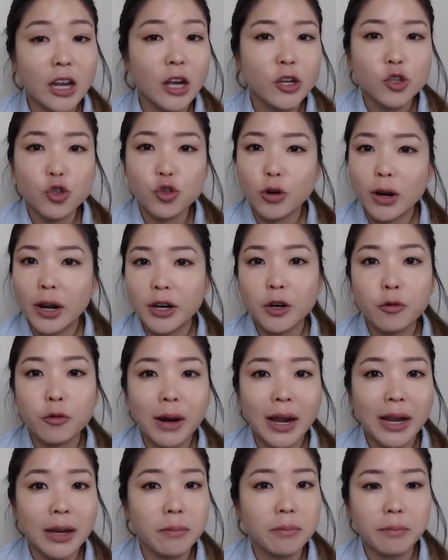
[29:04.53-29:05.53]
Try to
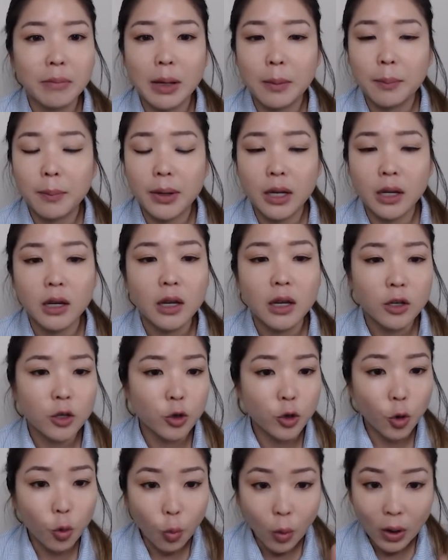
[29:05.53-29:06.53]
write maybe,
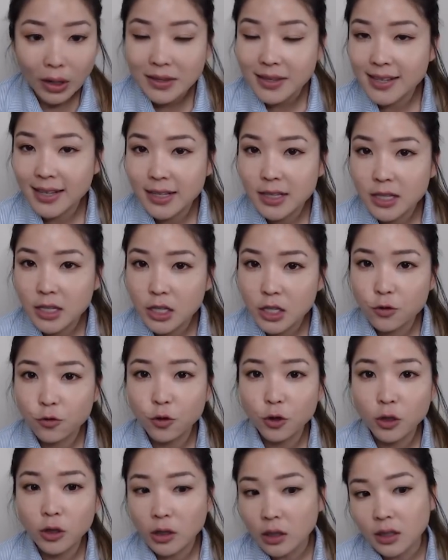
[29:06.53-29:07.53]
one sentence for
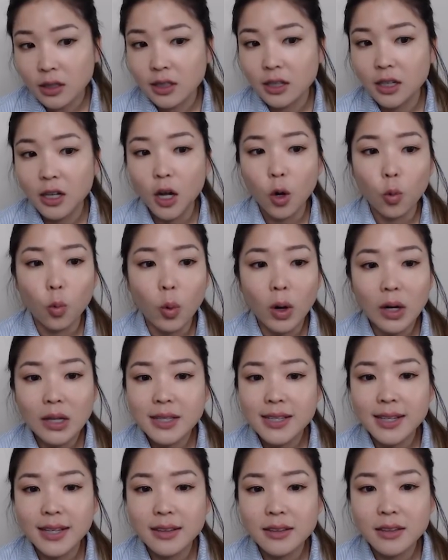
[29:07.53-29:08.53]
look, one
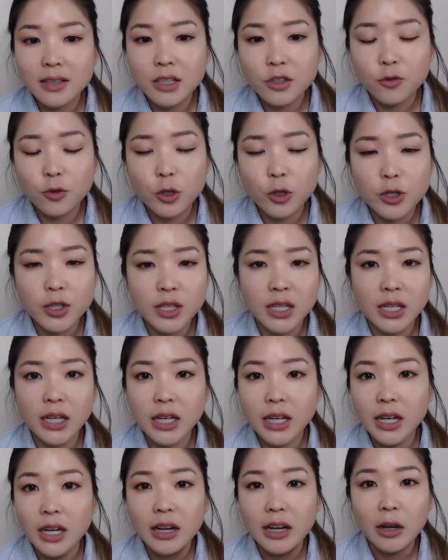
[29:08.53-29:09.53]
sentence for
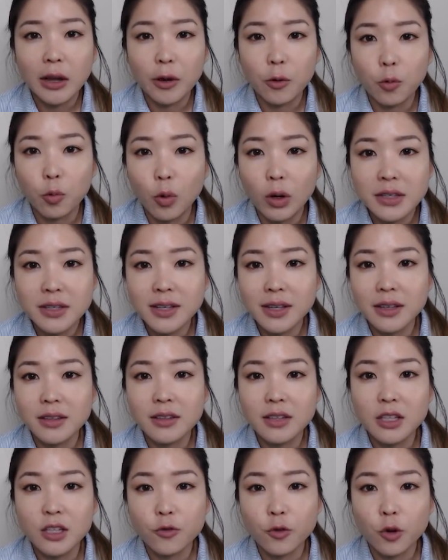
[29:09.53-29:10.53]
see, and one
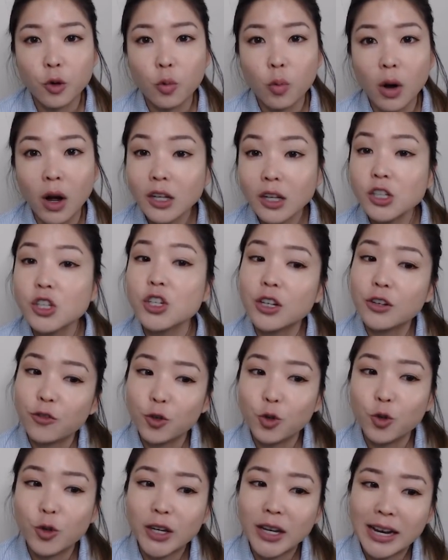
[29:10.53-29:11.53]
sentence for watch. If
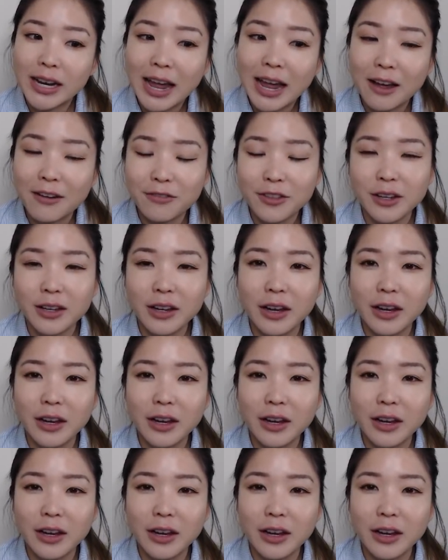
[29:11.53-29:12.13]
you can have the,